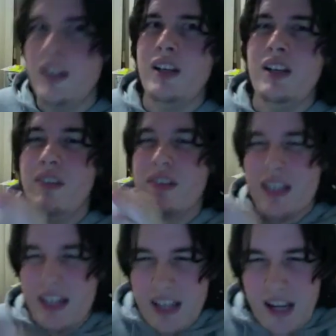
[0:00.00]
you've got
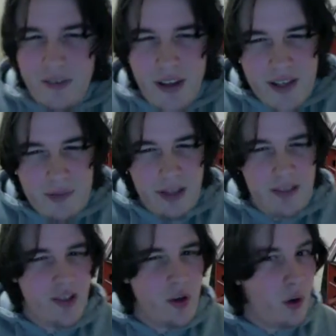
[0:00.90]
TNA fans beginning
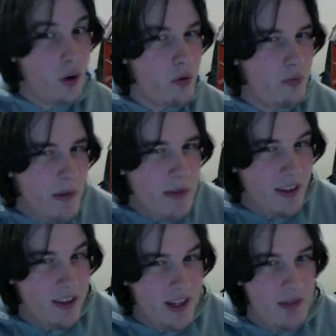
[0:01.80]
to talk, oh, maybe they're
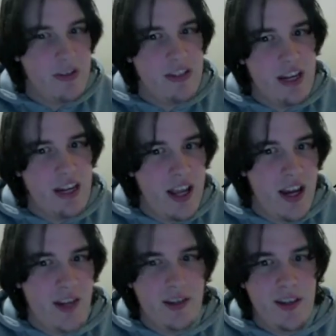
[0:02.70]
going to come to
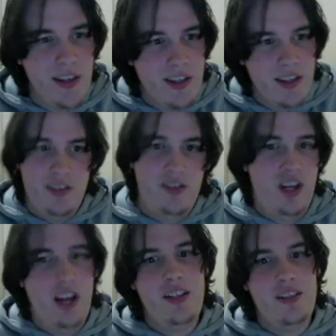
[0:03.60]
TNA and
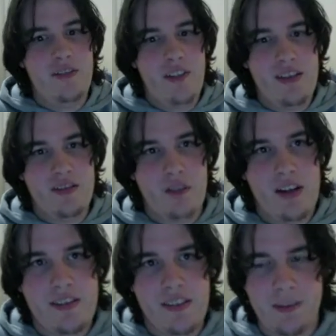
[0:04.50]
change the face of
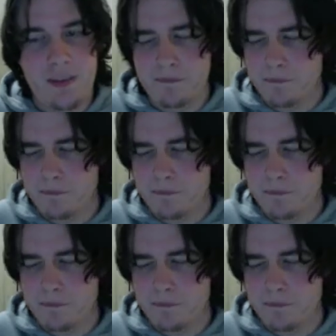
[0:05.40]
wrestling.